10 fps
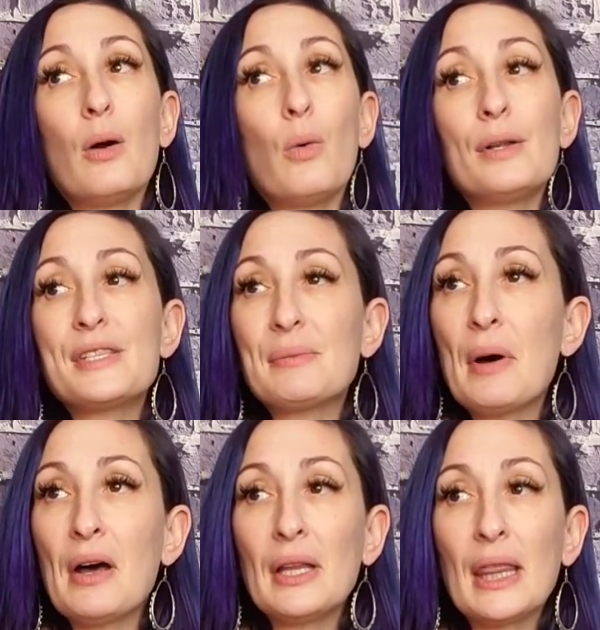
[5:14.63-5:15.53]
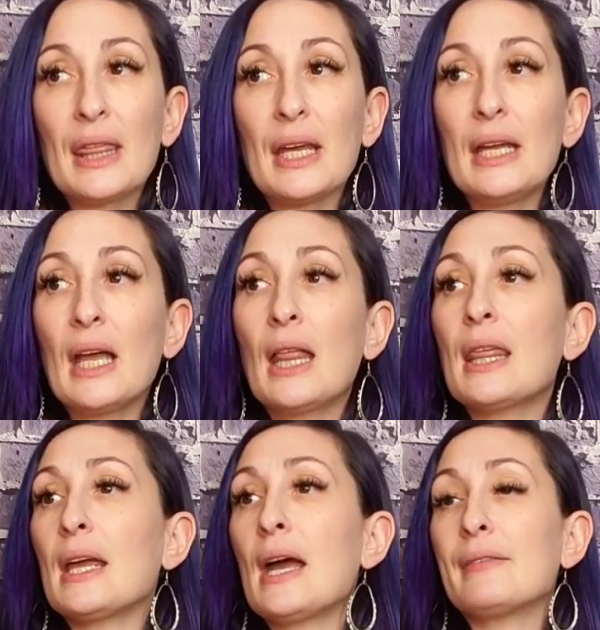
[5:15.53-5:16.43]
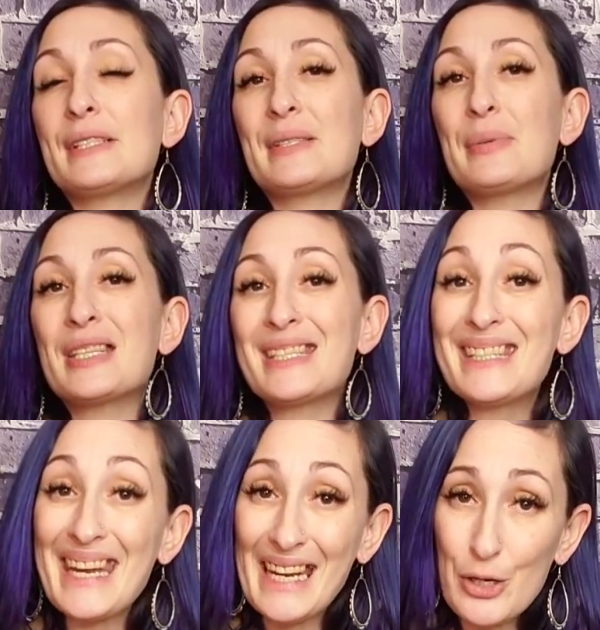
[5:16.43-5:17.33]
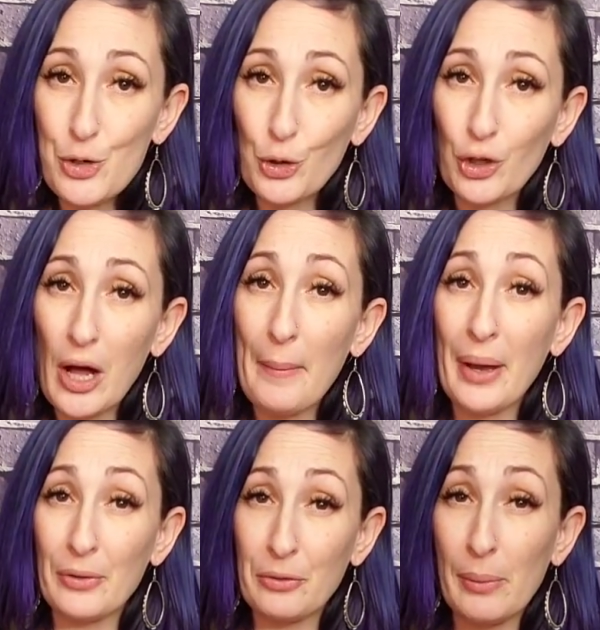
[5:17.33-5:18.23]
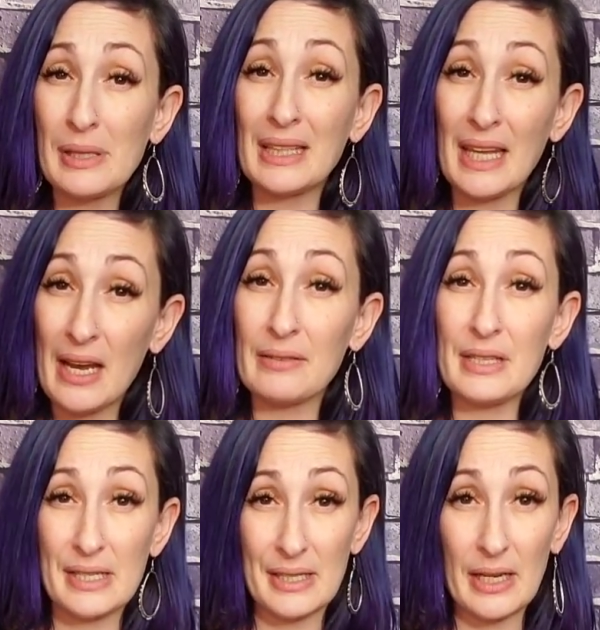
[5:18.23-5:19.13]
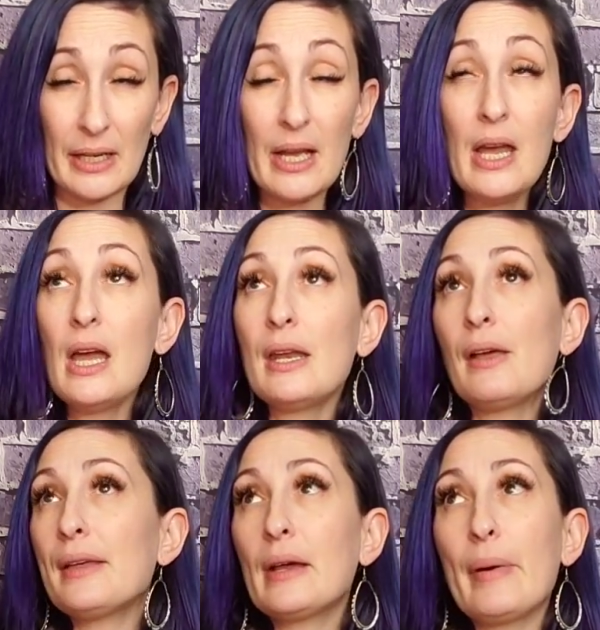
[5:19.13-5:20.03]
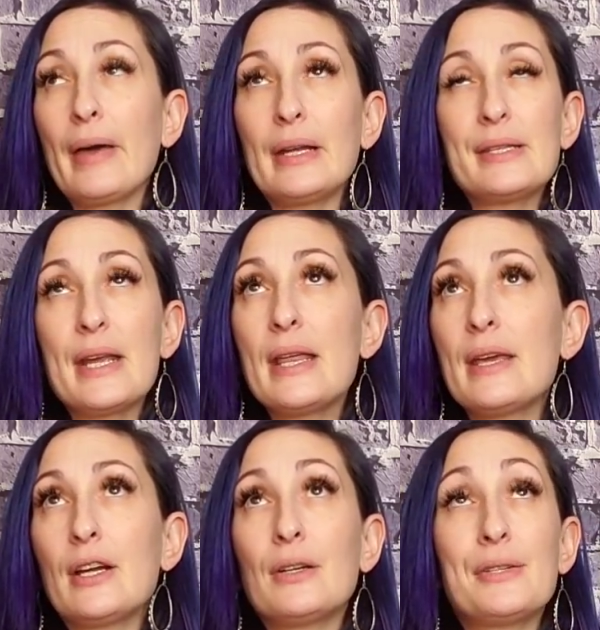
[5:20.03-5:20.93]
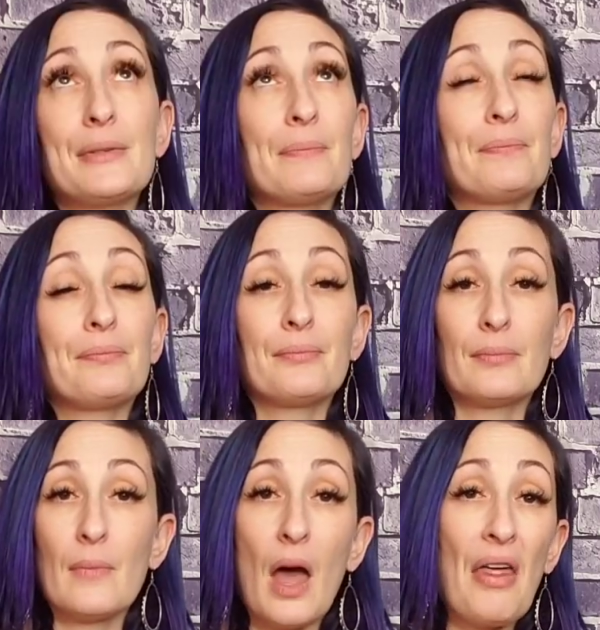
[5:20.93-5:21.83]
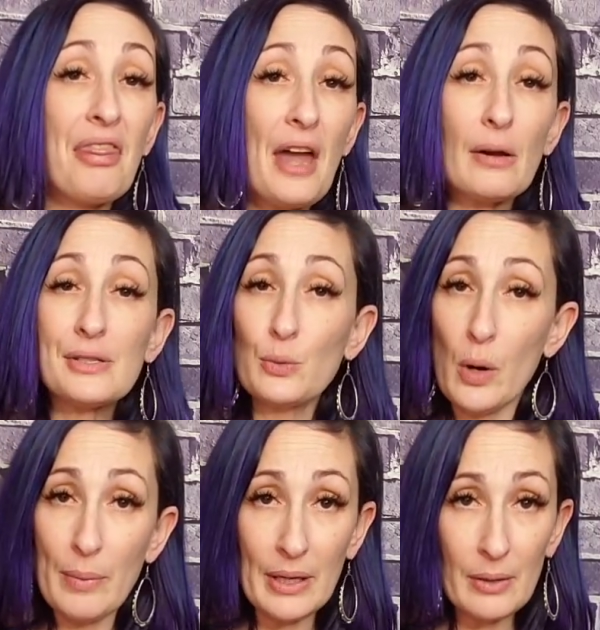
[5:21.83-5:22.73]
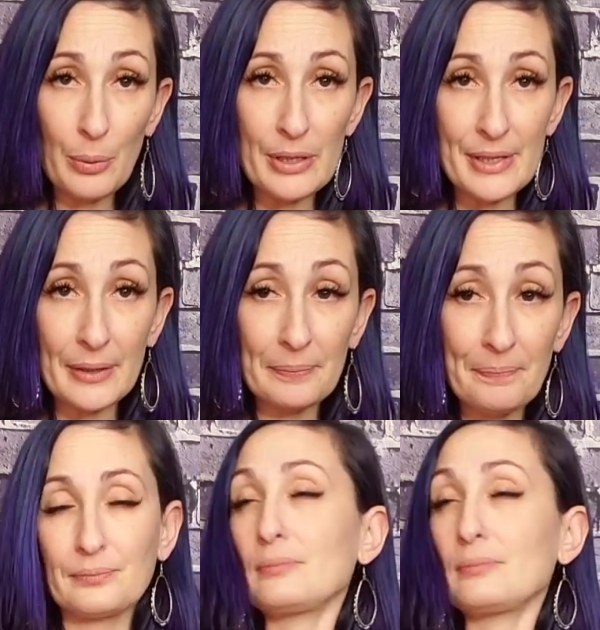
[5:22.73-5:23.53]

once a month, and they have a substantial amount of women that they have to see. Now think about it. Say there's 1,000 women in the prison.